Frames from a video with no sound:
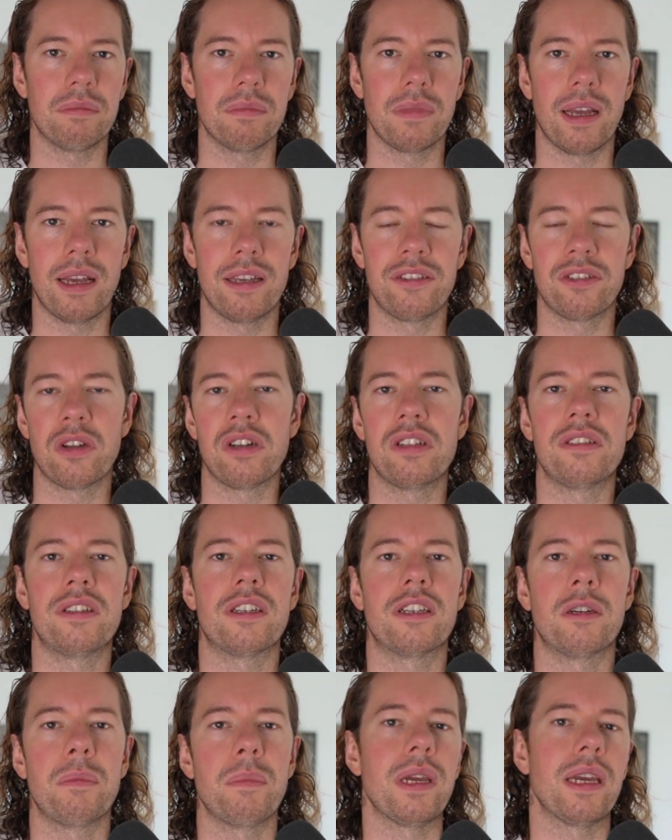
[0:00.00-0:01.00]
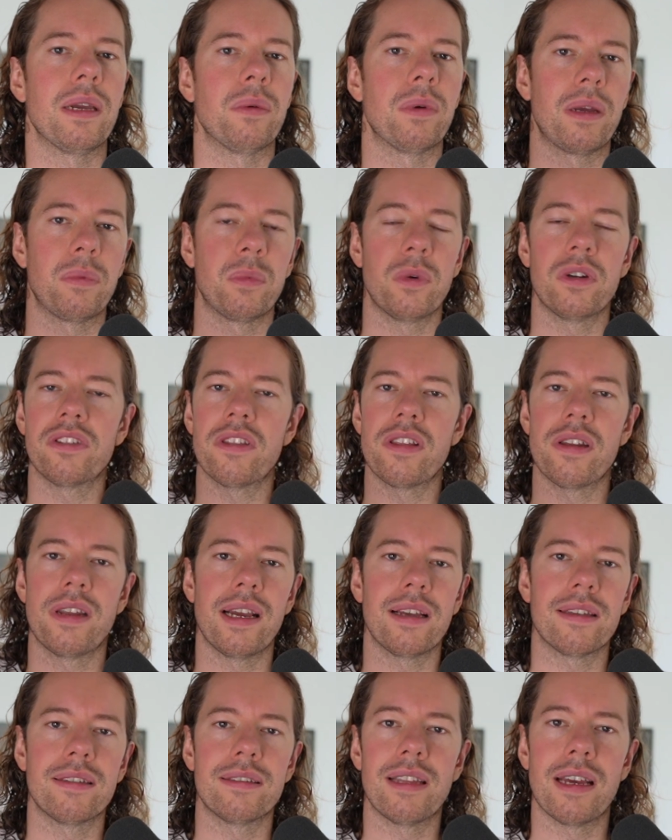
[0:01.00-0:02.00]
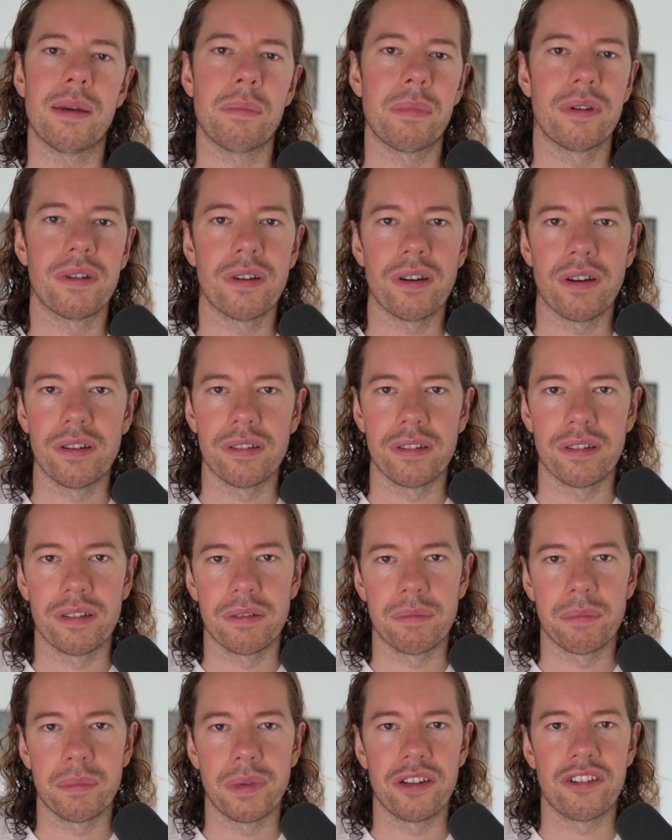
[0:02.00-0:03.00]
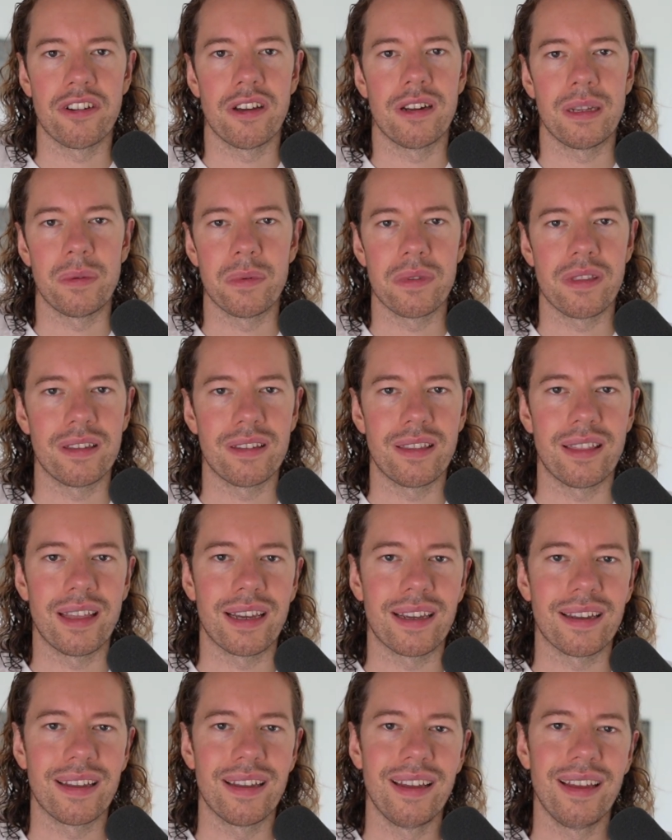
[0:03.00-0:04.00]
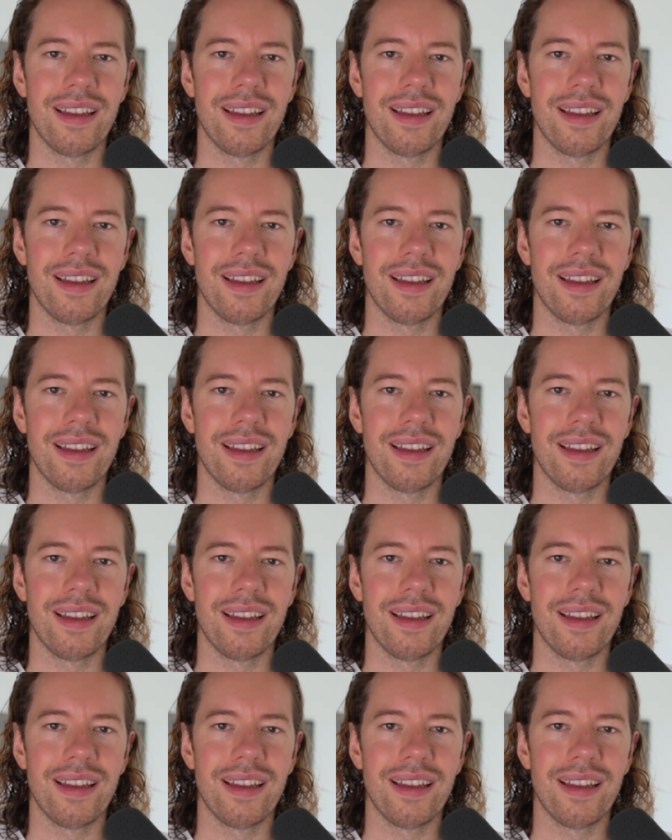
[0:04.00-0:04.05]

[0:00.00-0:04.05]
as good as it can be. Like, what's the next step on my journey with this thing?